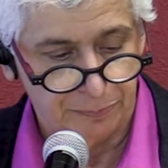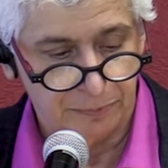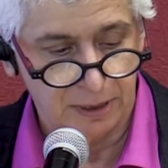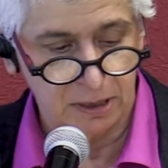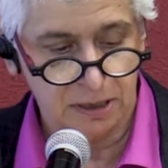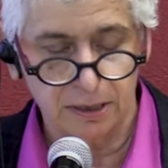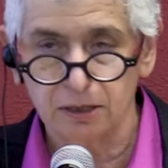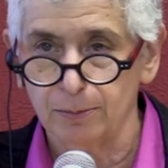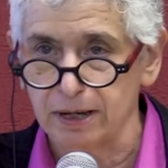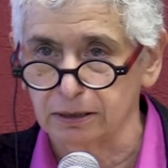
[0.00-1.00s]
Because think
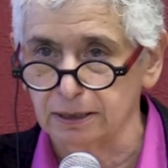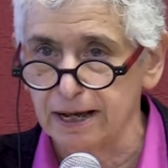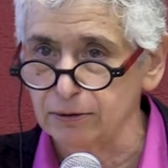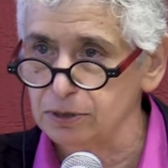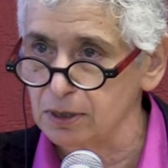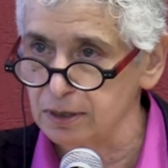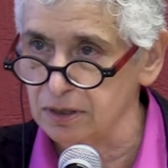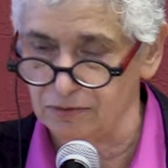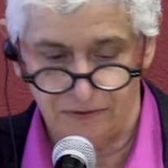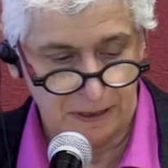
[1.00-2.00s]
about it, outside of
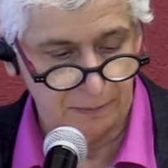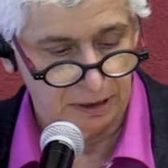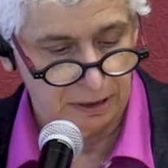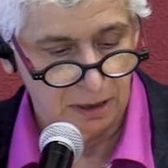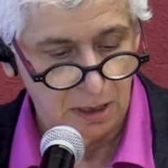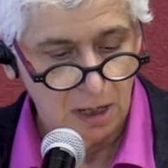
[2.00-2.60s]
the family,